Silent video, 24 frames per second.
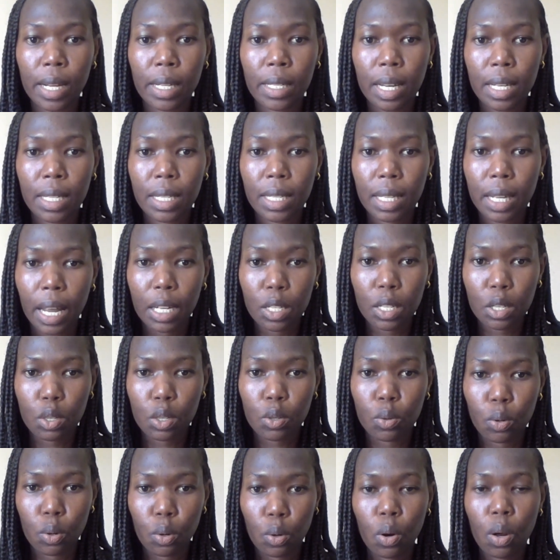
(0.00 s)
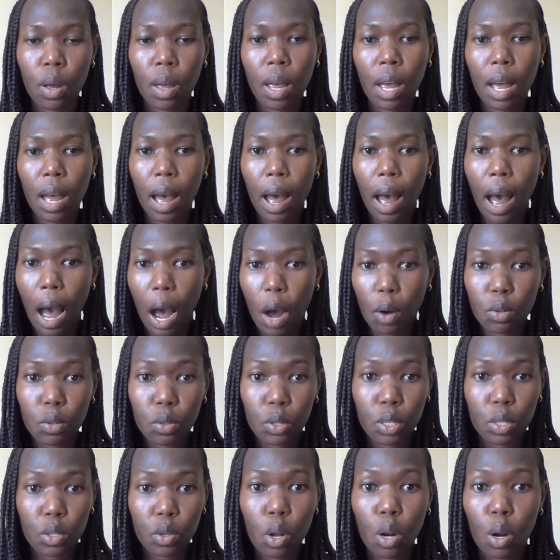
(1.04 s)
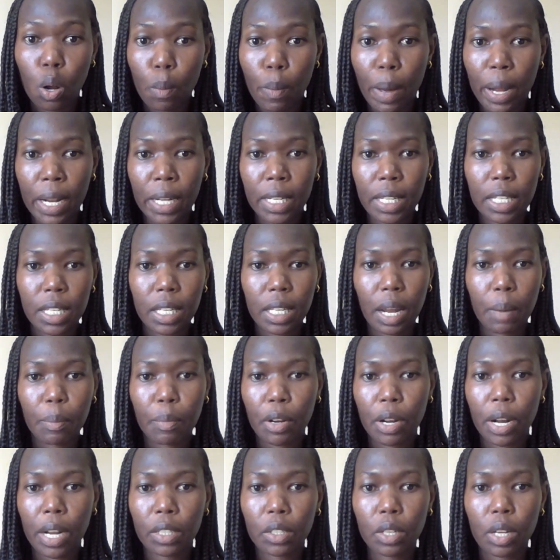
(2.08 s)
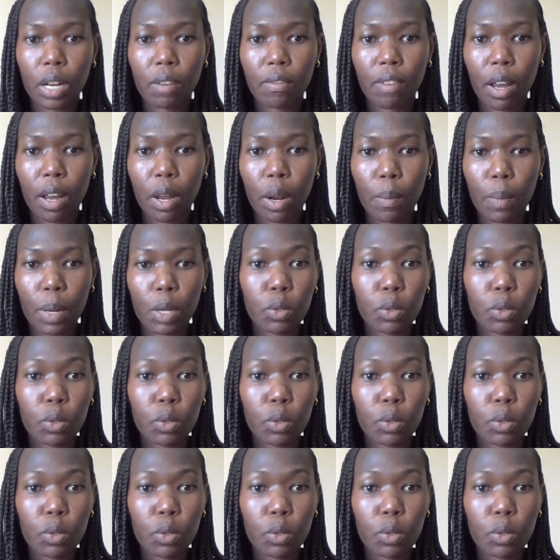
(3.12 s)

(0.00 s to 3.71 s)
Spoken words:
just get to know how to install Kubernetes in a production environment,